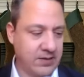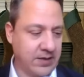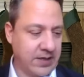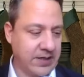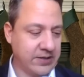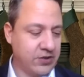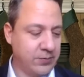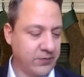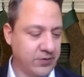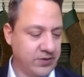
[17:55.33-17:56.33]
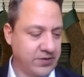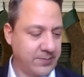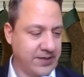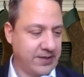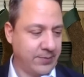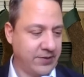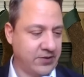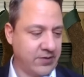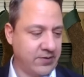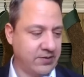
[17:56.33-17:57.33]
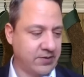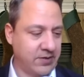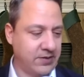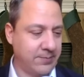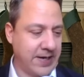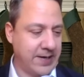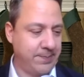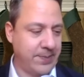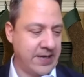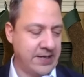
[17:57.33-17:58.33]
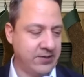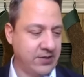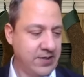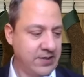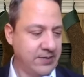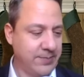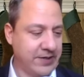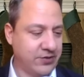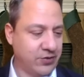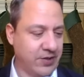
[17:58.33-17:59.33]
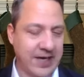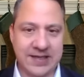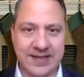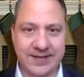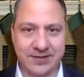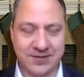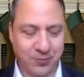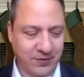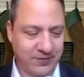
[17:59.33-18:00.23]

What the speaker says: excuse me for just a minute, let me share this onto my page to make sure I can give it some more